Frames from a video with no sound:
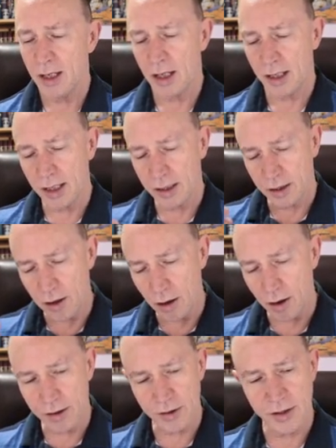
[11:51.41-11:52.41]
again
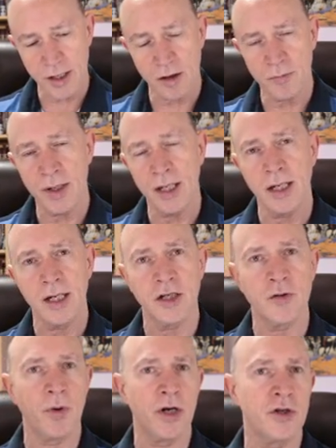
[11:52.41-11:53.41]
caught there being an
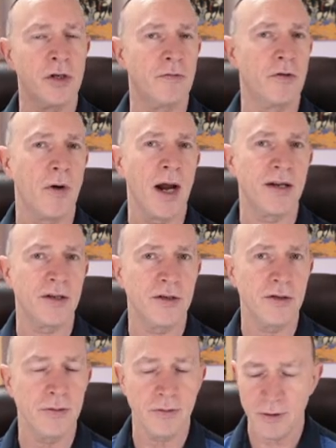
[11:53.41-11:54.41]
expression of
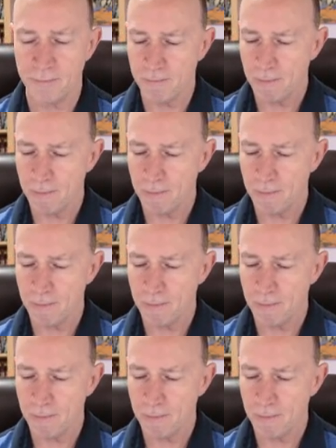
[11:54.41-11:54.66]
gratitude.